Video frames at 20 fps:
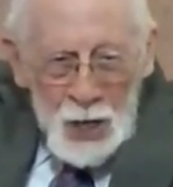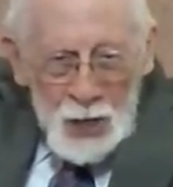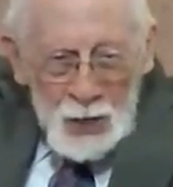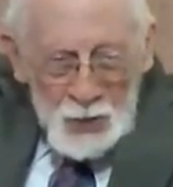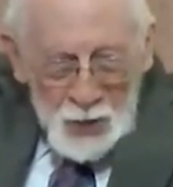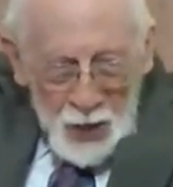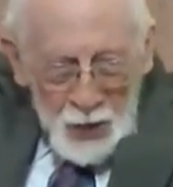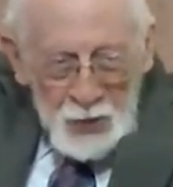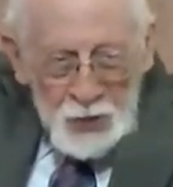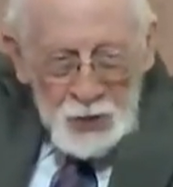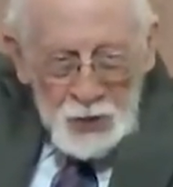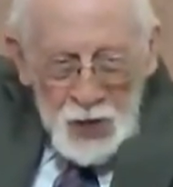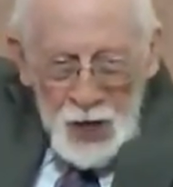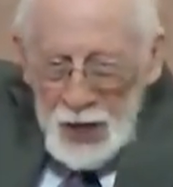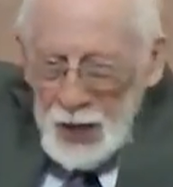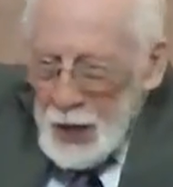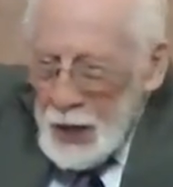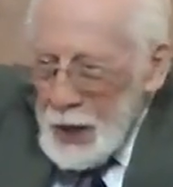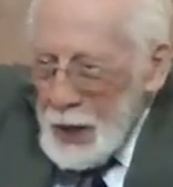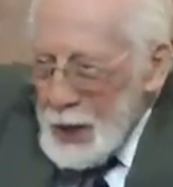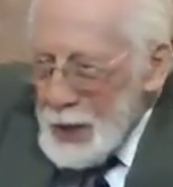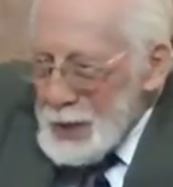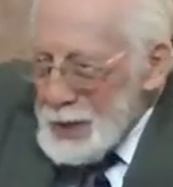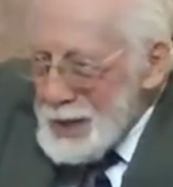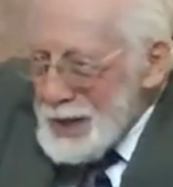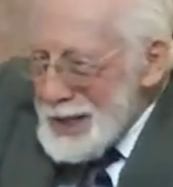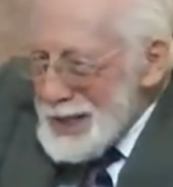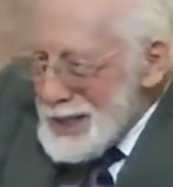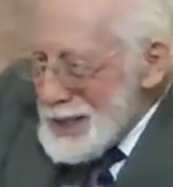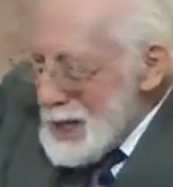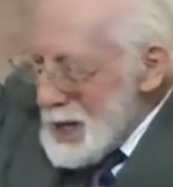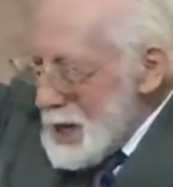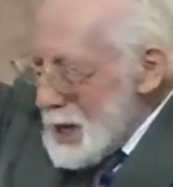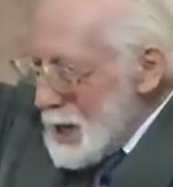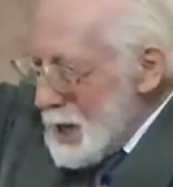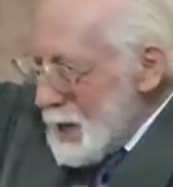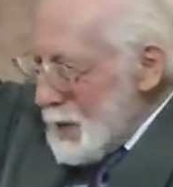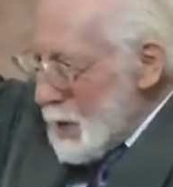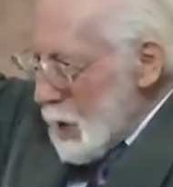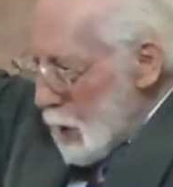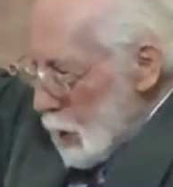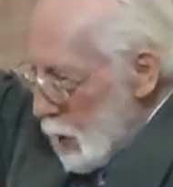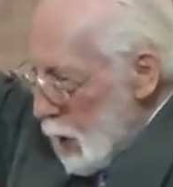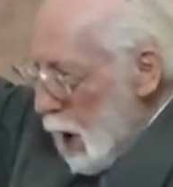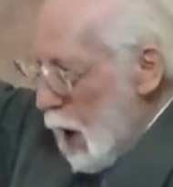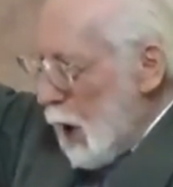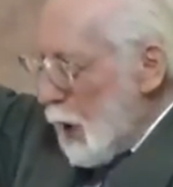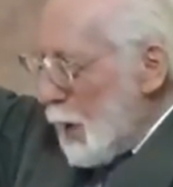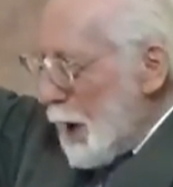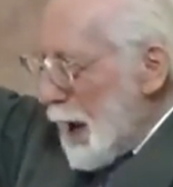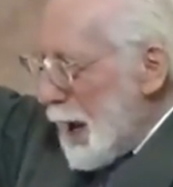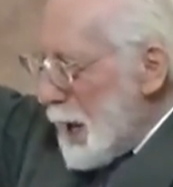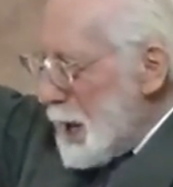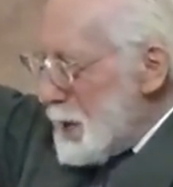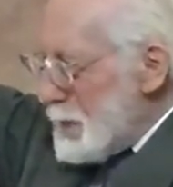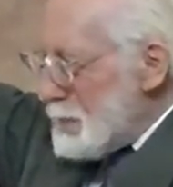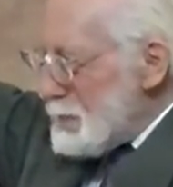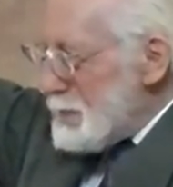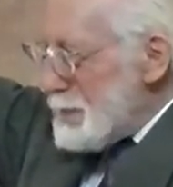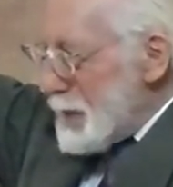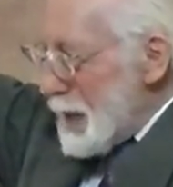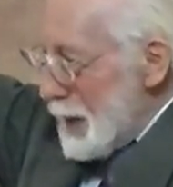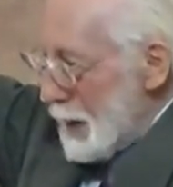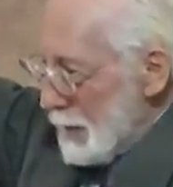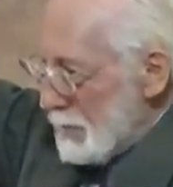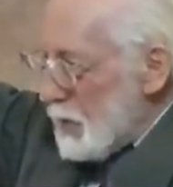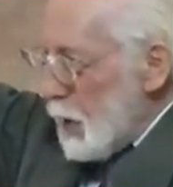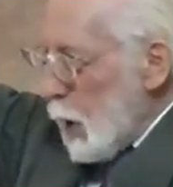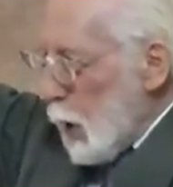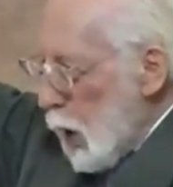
shall see the glory of the